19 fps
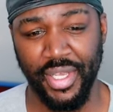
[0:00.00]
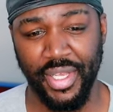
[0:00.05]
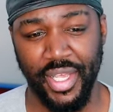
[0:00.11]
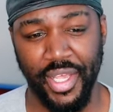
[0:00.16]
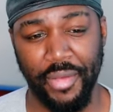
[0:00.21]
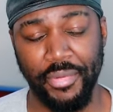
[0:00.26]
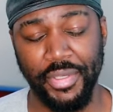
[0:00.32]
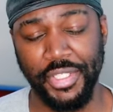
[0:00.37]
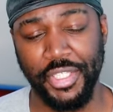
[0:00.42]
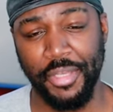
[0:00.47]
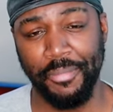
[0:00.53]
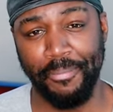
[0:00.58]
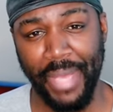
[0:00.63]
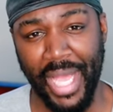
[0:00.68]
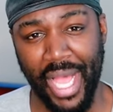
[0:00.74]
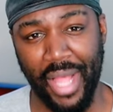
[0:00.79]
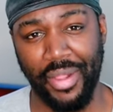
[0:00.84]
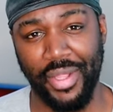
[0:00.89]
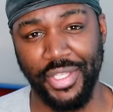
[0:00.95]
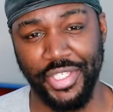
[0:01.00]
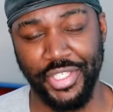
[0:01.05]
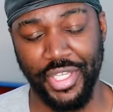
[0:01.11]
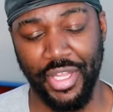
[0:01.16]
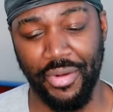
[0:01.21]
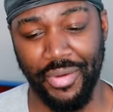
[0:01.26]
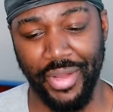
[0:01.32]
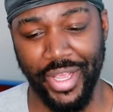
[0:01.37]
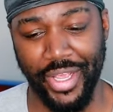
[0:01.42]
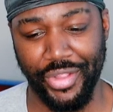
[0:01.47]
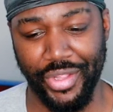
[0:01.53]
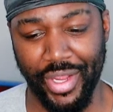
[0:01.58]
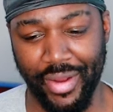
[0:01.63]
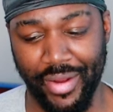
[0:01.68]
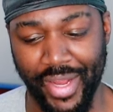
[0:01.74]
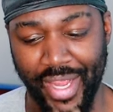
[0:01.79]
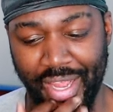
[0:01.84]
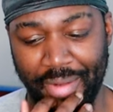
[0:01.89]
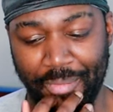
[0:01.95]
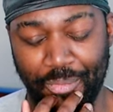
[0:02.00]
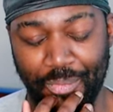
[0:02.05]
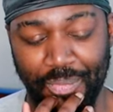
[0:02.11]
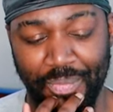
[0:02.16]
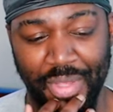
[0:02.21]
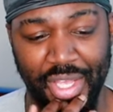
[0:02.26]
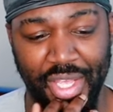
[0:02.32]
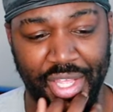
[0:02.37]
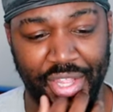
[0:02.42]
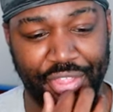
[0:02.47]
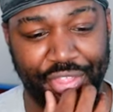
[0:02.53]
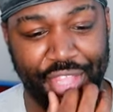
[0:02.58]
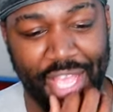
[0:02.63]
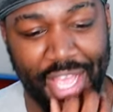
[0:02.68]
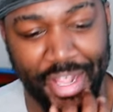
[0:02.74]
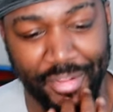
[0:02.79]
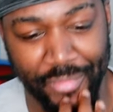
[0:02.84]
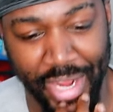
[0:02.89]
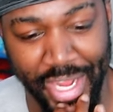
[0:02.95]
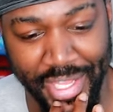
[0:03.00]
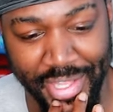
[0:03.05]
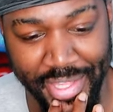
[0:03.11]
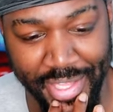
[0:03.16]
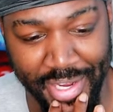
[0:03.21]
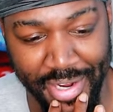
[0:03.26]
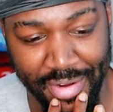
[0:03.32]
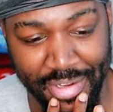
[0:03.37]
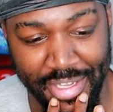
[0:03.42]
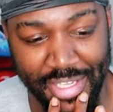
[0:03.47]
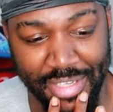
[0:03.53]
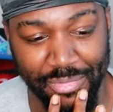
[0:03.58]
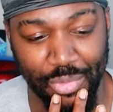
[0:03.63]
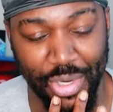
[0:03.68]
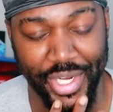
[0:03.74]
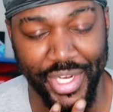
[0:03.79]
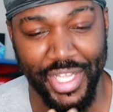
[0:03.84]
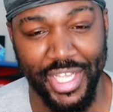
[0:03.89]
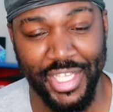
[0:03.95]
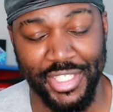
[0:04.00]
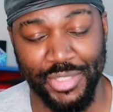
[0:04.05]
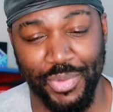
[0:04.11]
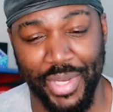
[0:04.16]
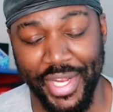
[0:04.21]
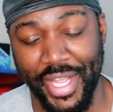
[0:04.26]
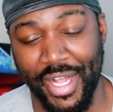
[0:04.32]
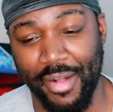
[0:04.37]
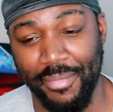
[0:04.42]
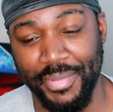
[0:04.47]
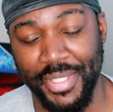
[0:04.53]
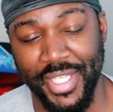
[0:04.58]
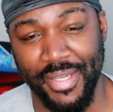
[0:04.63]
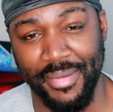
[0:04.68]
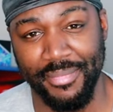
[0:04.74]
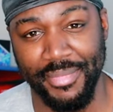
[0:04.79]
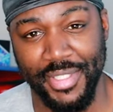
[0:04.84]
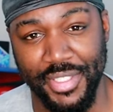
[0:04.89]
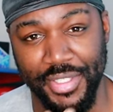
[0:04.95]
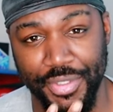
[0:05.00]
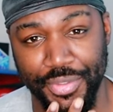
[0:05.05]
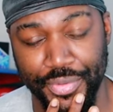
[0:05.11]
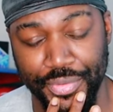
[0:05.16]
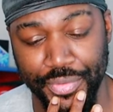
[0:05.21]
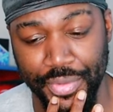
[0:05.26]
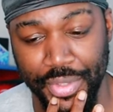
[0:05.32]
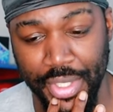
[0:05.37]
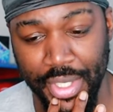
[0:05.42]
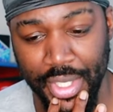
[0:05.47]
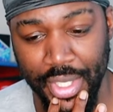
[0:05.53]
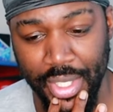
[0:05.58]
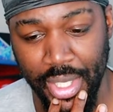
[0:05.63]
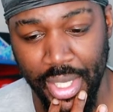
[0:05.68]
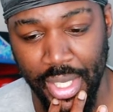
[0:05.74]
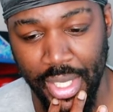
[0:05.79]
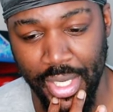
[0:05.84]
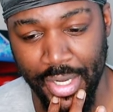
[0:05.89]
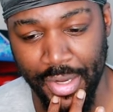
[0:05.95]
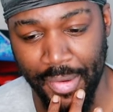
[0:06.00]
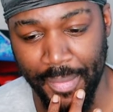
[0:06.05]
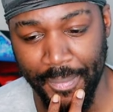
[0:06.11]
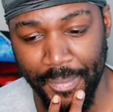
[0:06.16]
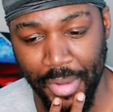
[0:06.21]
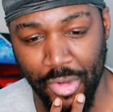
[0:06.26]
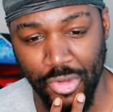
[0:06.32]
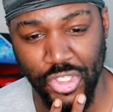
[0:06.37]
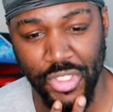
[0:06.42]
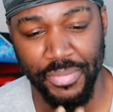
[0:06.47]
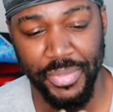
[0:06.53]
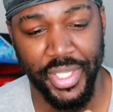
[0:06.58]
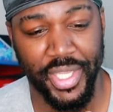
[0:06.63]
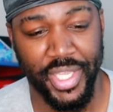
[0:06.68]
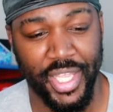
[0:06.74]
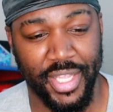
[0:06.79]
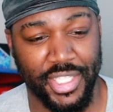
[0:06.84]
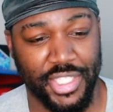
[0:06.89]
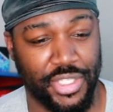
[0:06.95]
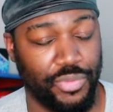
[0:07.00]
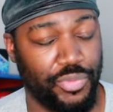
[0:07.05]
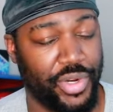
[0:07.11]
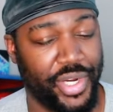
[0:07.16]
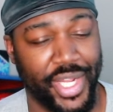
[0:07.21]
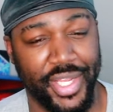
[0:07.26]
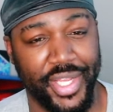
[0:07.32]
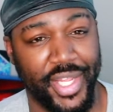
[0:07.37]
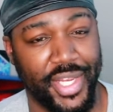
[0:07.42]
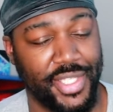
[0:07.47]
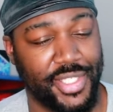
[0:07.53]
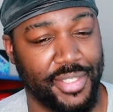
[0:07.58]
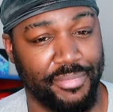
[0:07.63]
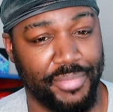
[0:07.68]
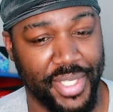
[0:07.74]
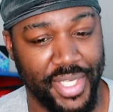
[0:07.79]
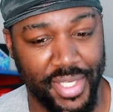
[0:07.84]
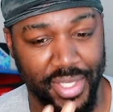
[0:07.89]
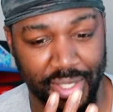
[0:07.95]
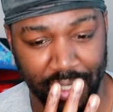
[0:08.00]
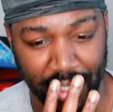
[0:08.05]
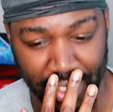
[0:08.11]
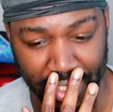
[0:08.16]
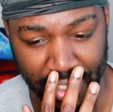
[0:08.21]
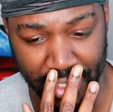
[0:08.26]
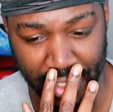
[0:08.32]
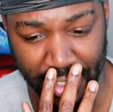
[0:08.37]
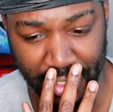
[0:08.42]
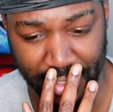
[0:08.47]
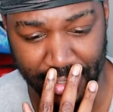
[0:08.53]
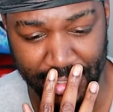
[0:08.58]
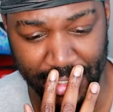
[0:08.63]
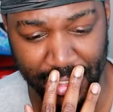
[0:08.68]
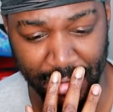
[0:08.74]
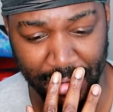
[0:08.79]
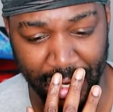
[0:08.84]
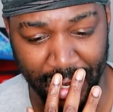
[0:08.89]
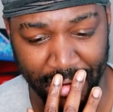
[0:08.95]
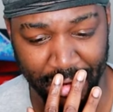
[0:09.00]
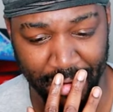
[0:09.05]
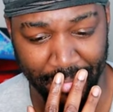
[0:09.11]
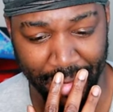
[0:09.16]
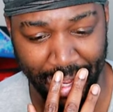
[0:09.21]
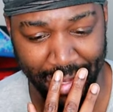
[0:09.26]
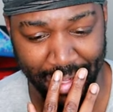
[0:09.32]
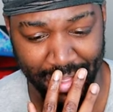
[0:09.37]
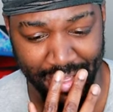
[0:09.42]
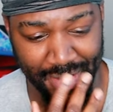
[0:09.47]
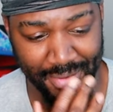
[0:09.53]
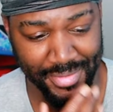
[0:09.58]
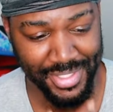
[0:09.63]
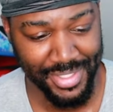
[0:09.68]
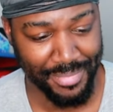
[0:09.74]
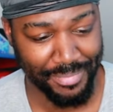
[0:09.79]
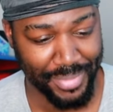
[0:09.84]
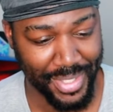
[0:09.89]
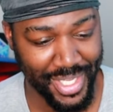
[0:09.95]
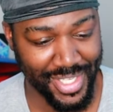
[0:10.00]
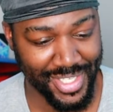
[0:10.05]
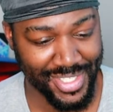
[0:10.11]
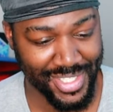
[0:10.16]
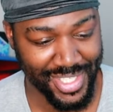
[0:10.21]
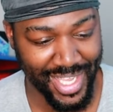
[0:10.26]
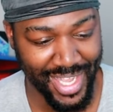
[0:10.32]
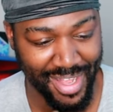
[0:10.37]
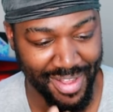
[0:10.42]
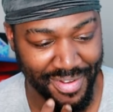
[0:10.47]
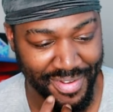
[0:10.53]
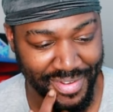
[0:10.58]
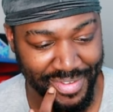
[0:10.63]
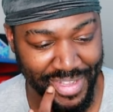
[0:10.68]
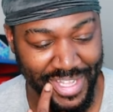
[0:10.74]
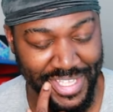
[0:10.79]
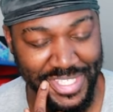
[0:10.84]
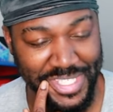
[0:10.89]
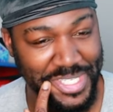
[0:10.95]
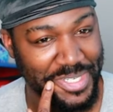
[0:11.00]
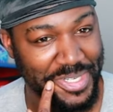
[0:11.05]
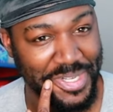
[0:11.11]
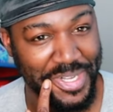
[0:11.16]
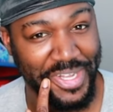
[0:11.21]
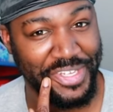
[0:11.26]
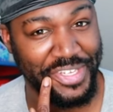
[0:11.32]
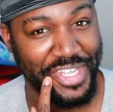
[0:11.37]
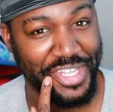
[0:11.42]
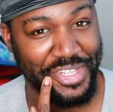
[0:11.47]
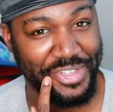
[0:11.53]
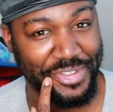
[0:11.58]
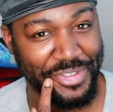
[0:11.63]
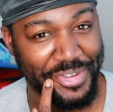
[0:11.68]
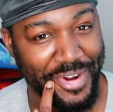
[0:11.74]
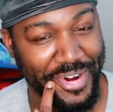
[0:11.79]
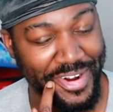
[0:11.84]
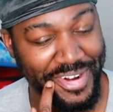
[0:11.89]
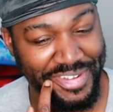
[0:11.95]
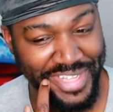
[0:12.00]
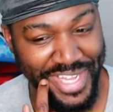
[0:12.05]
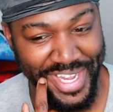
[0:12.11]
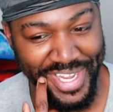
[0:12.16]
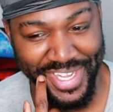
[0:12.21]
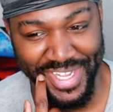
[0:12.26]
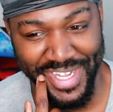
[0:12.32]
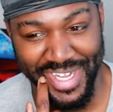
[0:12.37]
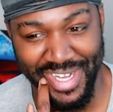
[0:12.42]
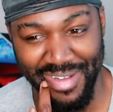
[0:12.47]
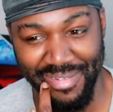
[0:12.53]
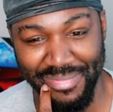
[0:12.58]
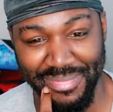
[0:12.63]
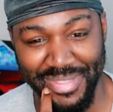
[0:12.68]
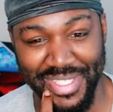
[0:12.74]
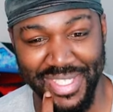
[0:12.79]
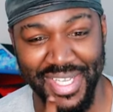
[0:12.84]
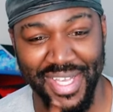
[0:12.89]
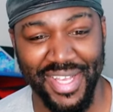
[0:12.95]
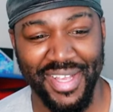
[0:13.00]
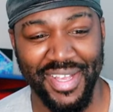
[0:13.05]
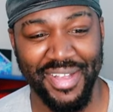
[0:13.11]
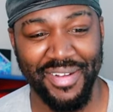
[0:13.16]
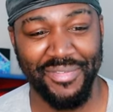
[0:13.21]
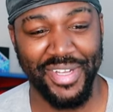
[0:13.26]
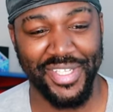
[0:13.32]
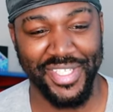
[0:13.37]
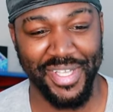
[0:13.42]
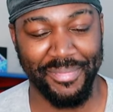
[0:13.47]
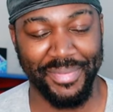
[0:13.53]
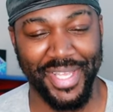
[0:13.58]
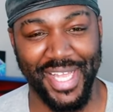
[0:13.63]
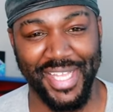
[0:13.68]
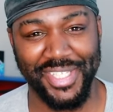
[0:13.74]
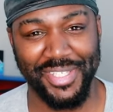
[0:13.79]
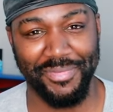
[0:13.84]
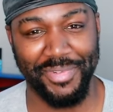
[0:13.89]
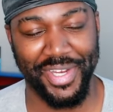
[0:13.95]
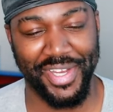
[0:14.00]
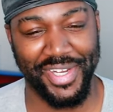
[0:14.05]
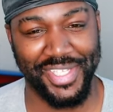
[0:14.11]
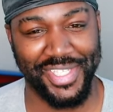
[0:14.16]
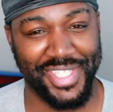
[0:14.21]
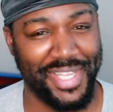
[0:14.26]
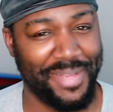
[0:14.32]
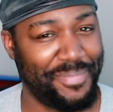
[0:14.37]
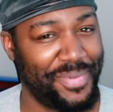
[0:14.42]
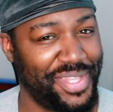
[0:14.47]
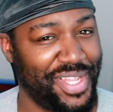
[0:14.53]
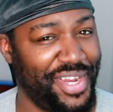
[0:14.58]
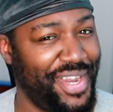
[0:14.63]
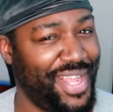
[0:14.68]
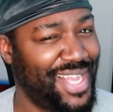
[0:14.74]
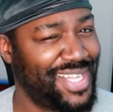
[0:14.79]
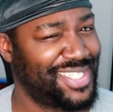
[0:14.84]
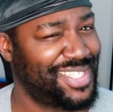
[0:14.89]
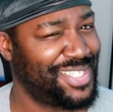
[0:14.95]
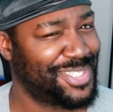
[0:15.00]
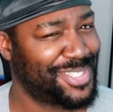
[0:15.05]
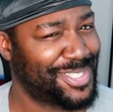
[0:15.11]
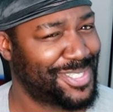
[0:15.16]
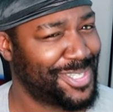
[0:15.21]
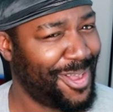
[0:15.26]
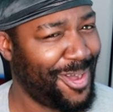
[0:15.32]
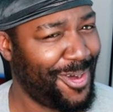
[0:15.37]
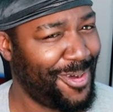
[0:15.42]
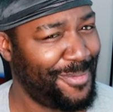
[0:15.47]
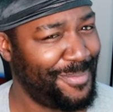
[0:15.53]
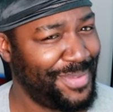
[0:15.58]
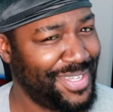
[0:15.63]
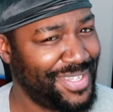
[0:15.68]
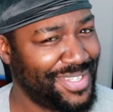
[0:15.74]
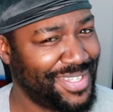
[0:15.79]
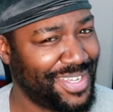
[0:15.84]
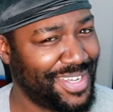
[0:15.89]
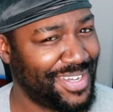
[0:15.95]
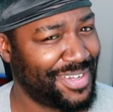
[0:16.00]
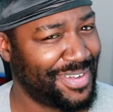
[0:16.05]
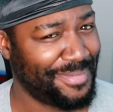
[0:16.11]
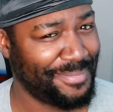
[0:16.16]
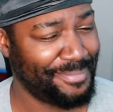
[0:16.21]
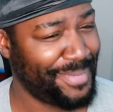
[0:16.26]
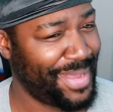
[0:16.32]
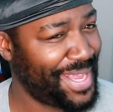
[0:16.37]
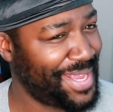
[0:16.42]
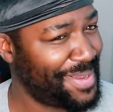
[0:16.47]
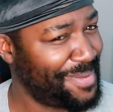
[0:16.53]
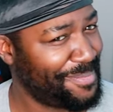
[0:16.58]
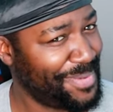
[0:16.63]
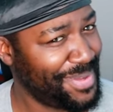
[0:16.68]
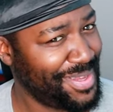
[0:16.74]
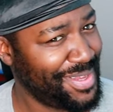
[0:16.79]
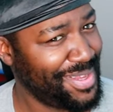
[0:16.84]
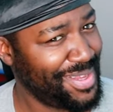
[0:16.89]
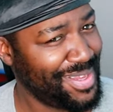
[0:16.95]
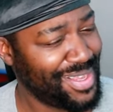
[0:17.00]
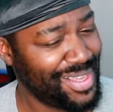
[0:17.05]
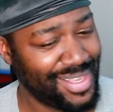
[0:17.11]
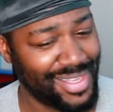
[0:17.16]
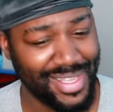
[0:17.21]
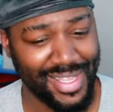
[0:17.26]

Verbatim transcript: It was a balance going there. And that right there what is what helped them to um, ultimately get to where they needed to be. You know, so everybody lives in peace now until another dark thing comes, which I'm guessing we're gonna see up in the next installment. Uh, maybe.